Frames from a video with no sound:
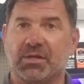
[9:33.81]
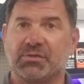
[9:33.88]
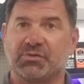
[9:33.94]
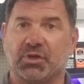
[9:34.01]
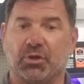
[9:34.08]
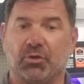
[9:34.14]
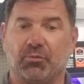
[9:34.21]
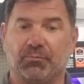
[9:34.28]

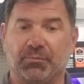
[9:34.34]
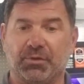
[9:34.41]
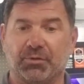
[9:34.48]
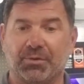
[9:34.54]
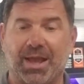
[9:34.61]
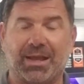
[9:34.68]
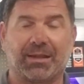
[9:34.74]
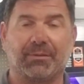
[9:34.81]
So you're
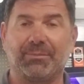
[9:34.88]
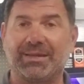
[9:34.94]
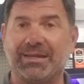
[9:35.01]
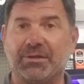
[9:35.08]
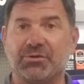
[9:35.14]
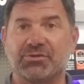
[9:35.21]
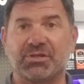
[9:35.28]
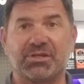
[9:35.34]
not going to be
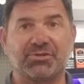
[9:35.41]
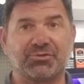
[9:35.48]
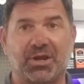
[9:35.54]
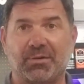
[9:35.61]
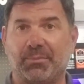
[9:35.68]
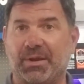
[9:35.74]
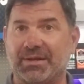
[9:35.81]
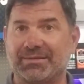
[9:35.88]
using
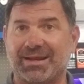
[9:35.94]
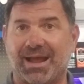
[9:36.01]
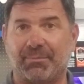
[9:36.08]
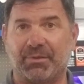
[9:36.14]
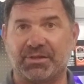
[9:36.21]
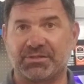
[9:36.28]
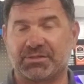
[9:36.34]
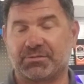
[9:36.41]
drain pan
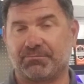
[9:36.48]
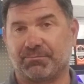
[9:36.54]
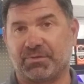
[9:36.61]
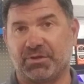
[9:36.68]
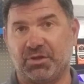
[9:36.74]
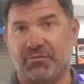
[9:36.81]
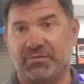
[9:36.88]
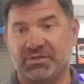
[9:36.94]
tablets. The
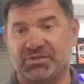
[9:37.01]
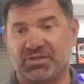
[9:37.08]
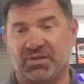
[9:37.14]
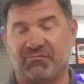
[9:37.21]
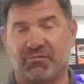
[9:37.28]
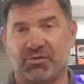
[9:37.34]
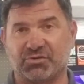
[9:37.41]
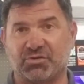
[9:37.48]

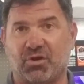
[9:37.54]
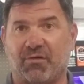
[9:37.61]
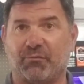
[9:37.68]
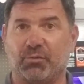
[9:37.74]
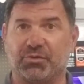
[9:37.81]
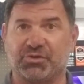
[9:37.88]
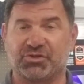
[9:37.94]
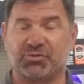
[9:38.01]
UVC, first off,
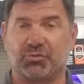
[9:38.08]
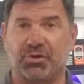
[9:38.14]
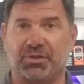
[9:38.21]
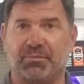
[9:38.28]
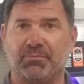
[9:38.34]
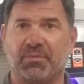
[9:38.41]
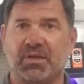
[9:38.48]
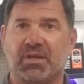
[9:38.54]
will destroy them.